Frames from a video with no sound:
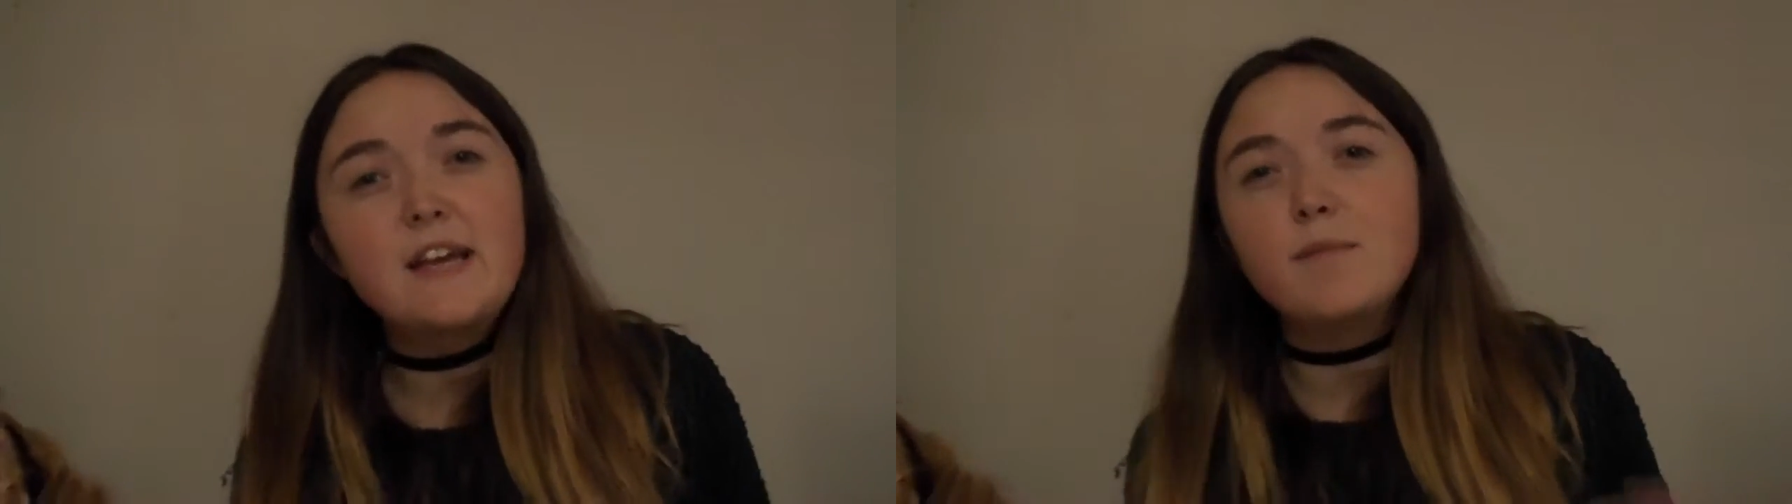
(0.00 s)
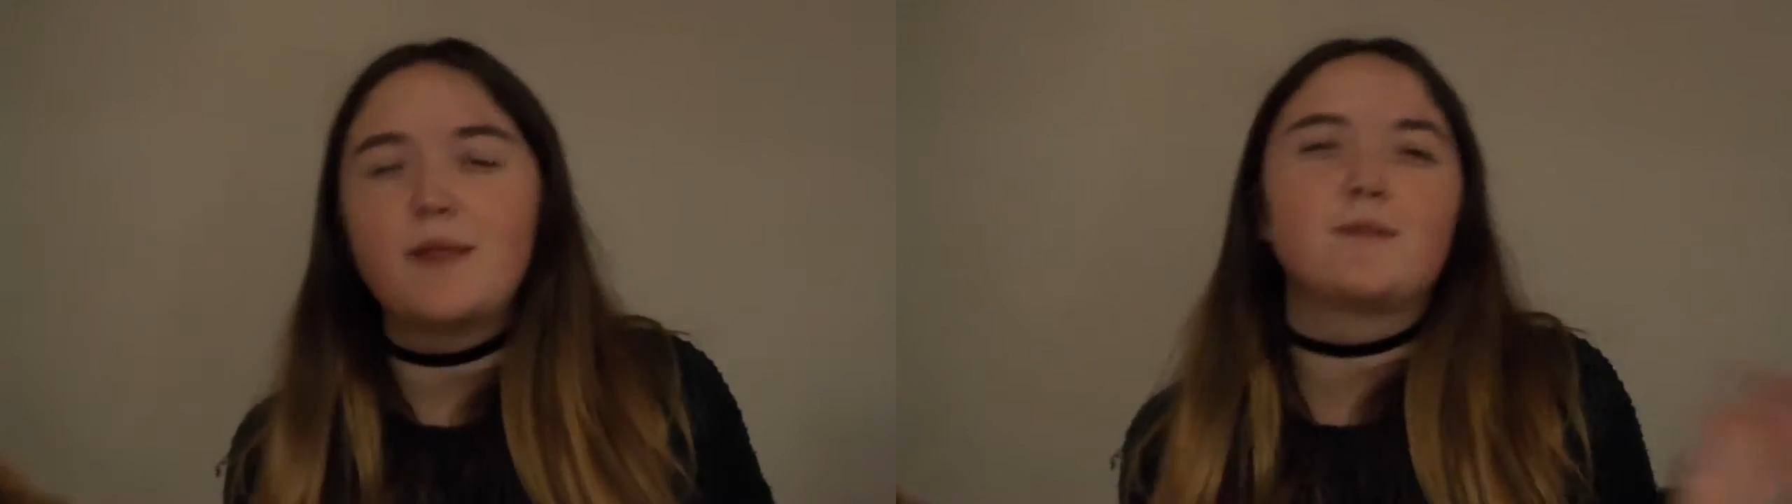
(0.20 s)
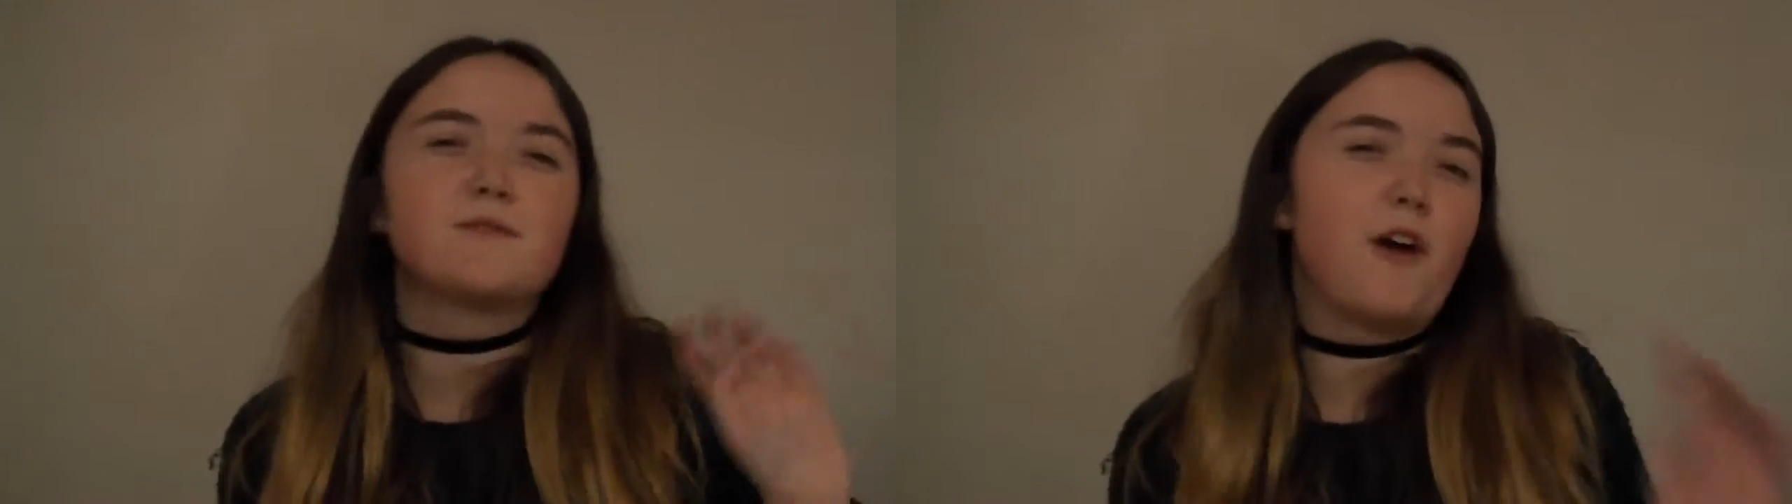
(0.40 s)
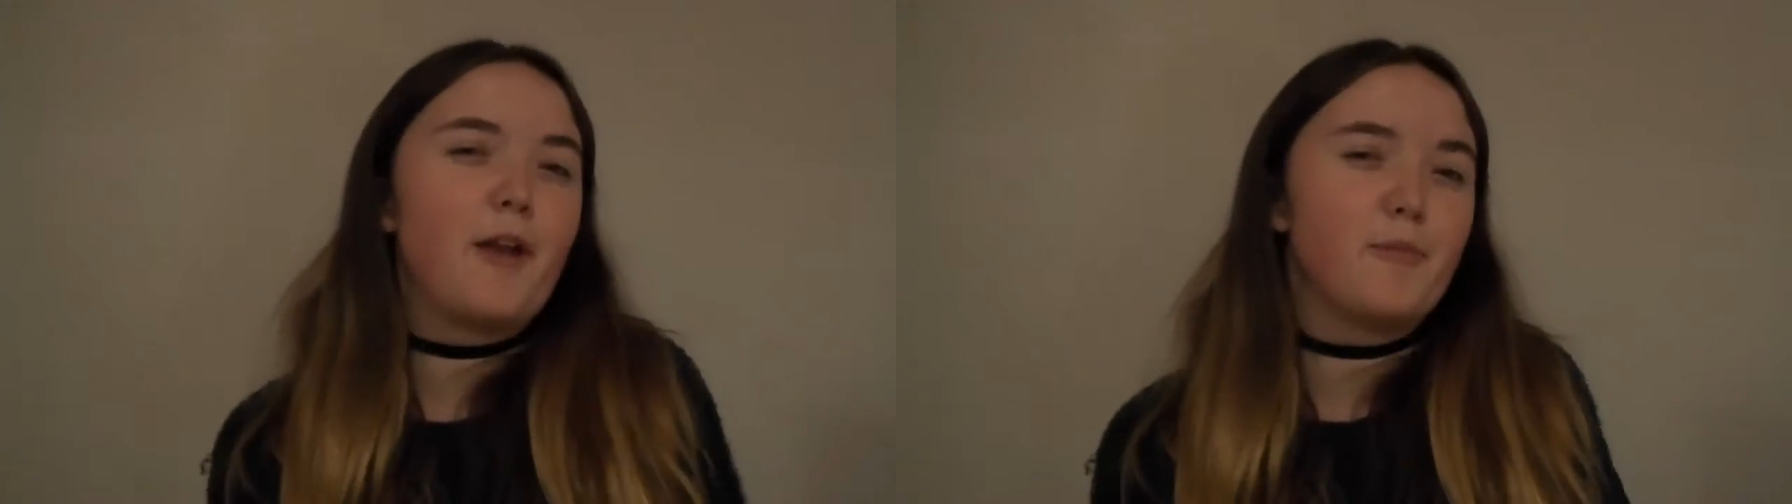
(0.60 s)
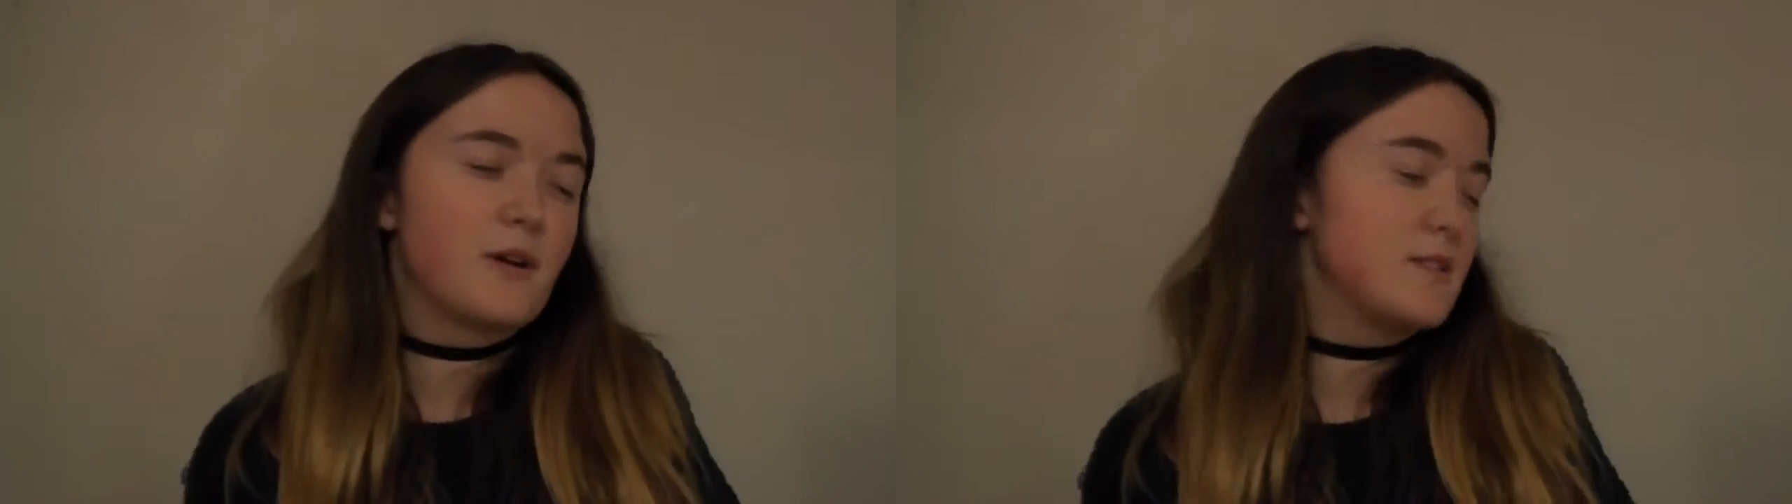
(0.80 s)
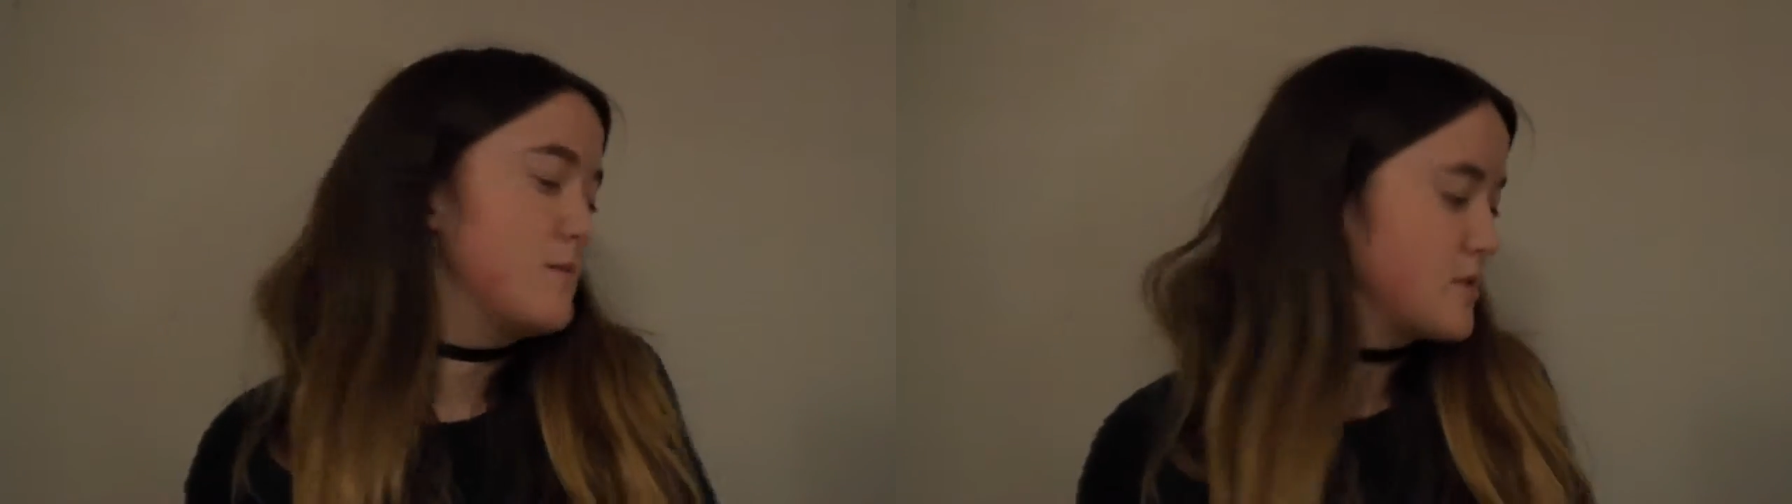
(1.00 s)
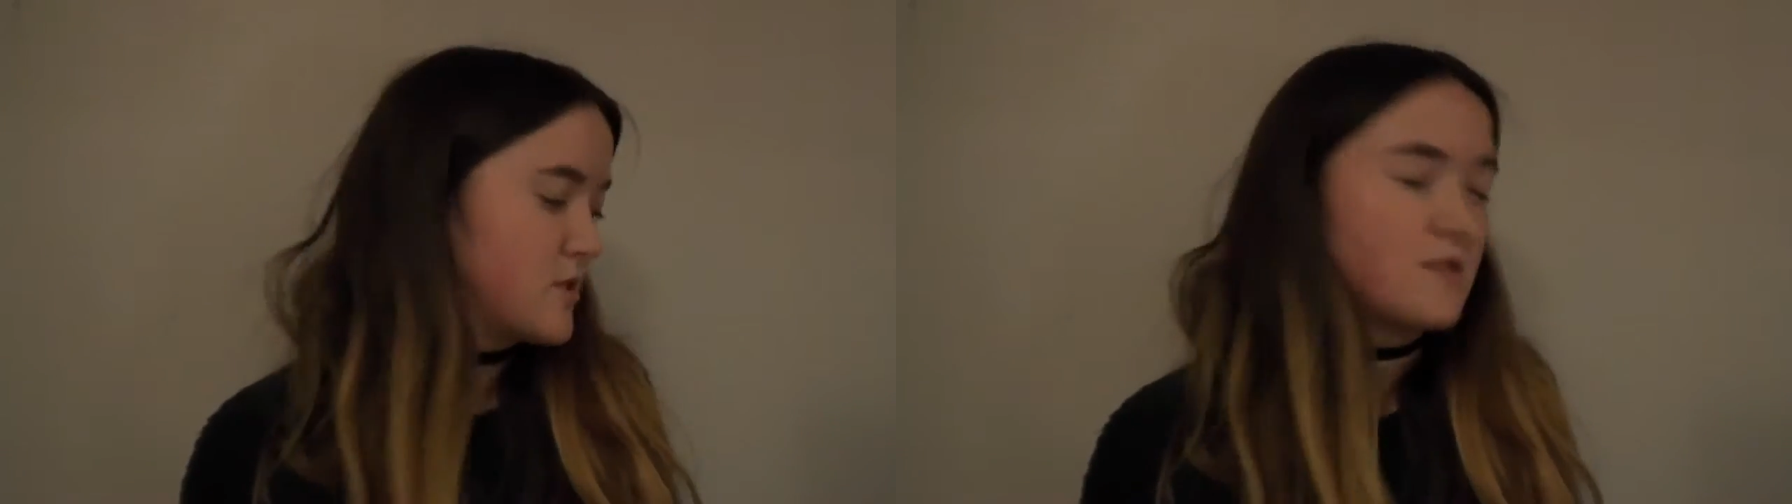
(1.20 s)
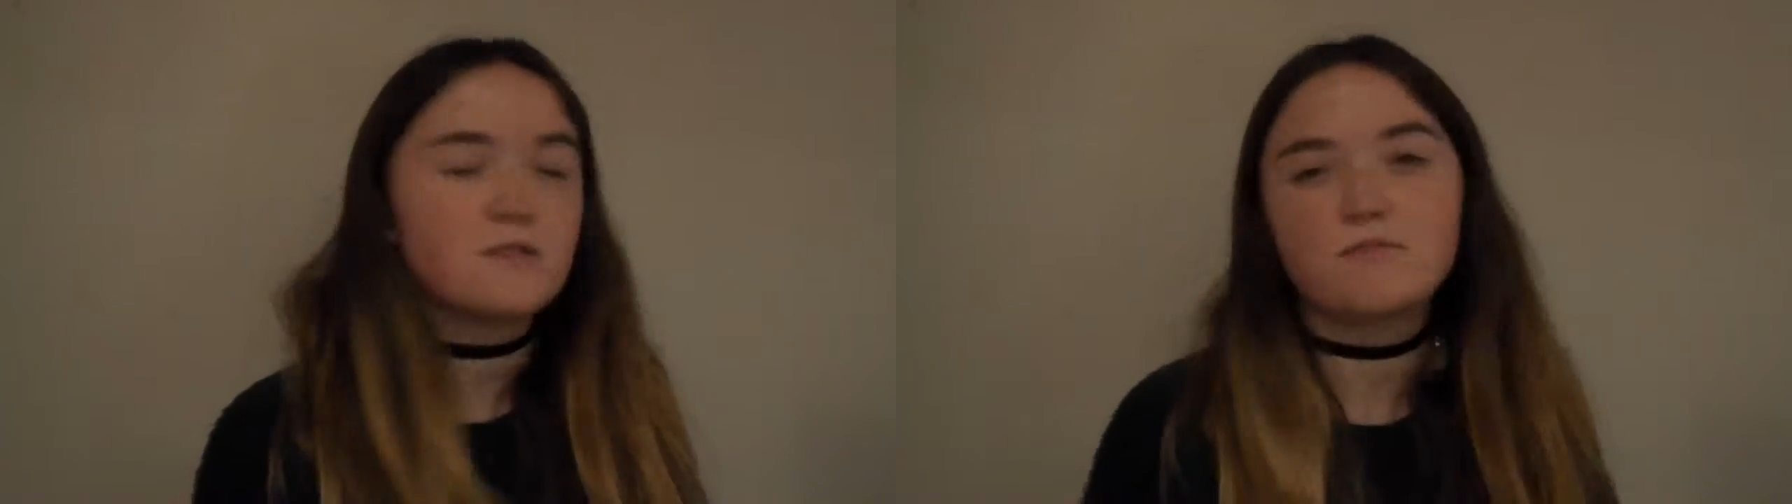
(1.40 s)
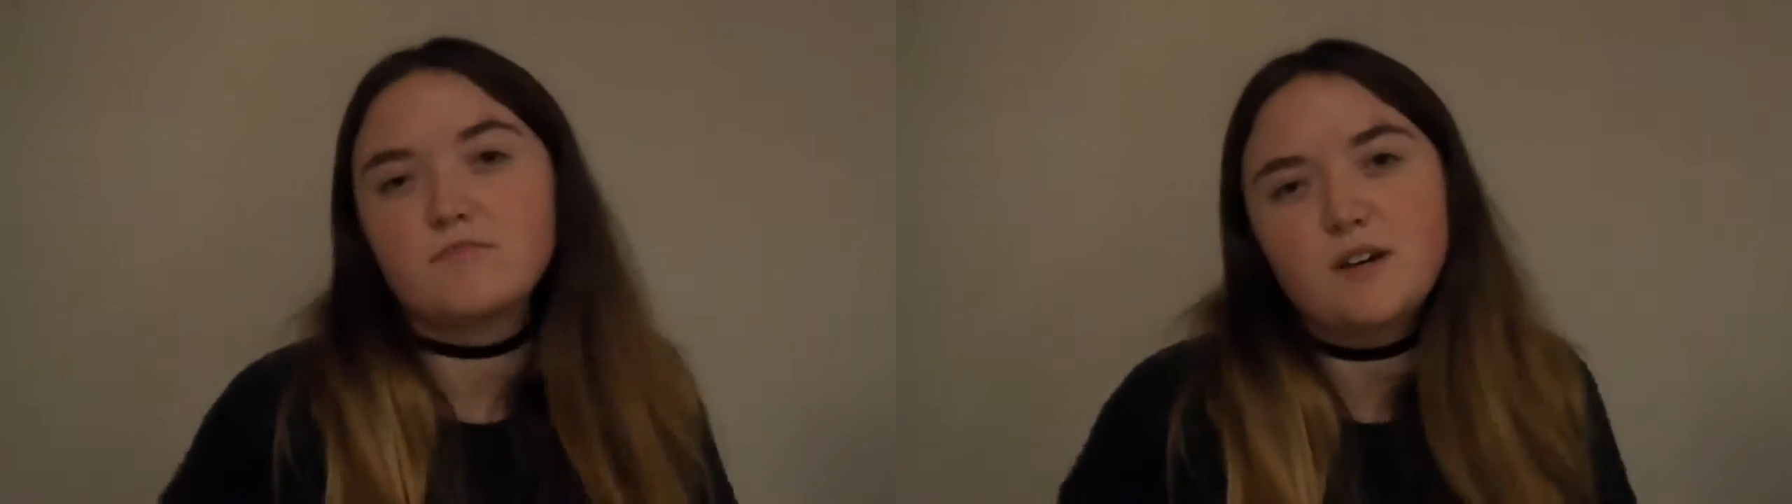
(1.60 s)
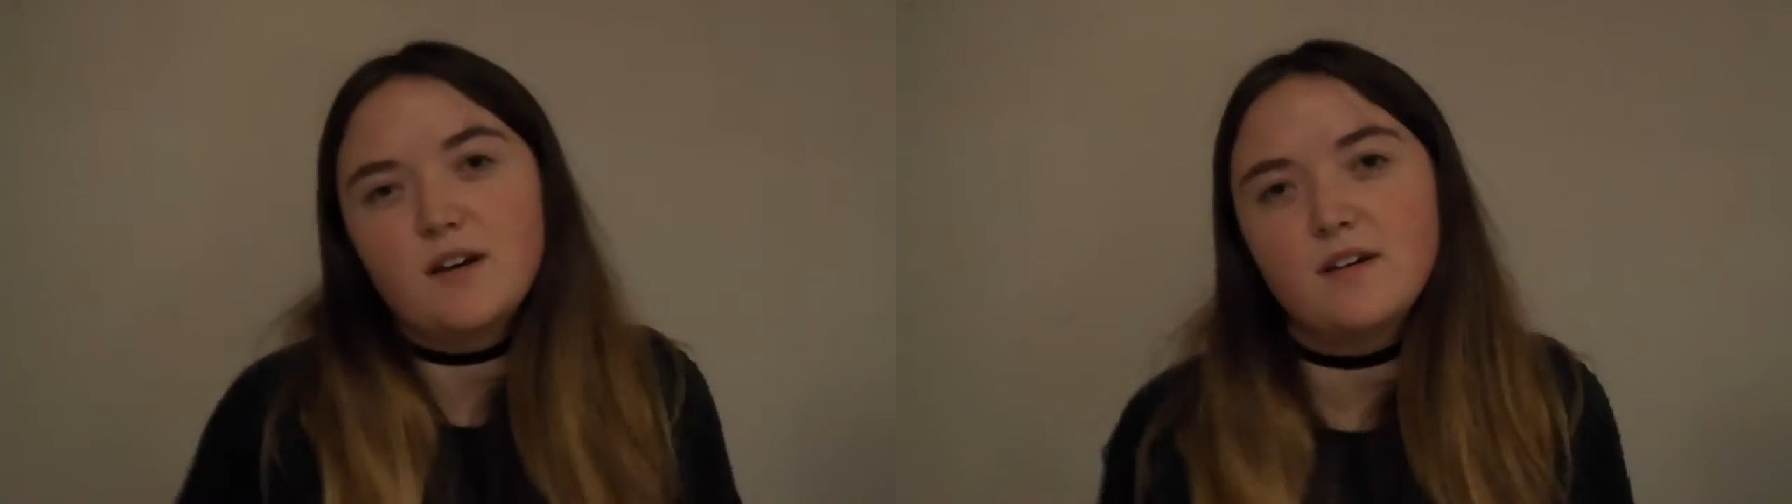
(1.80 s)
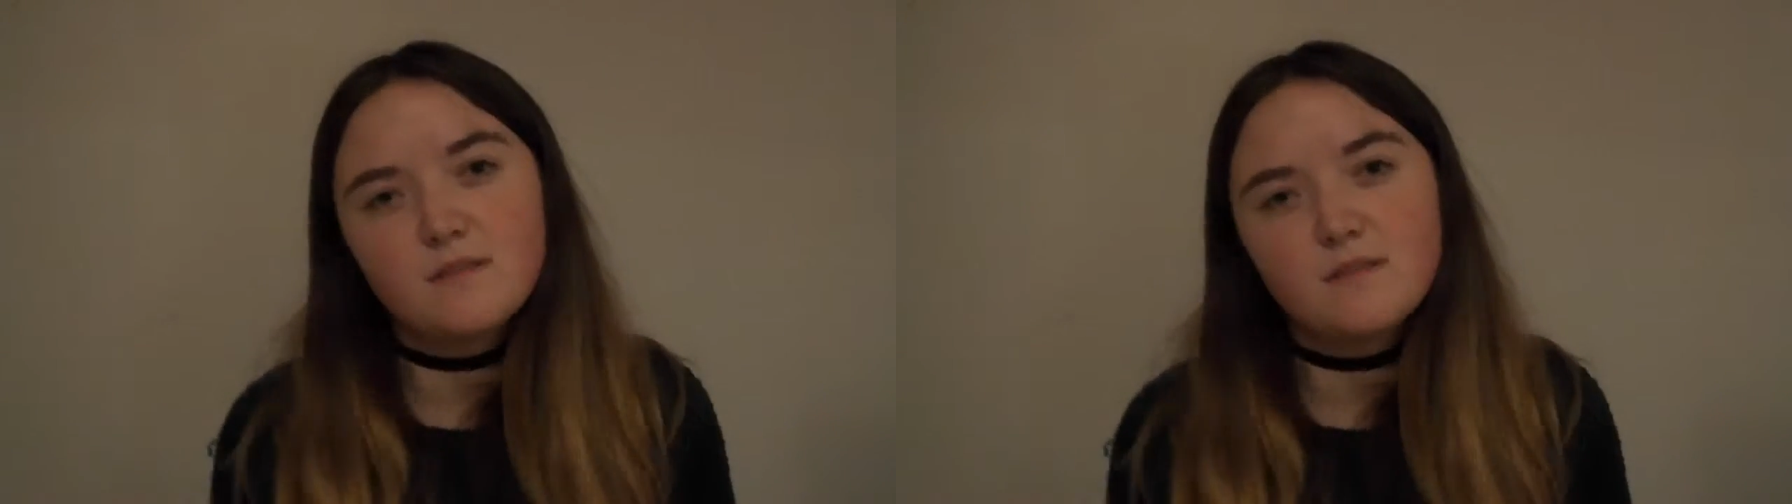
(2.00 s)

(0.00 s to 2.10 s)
but that was fine because it was just a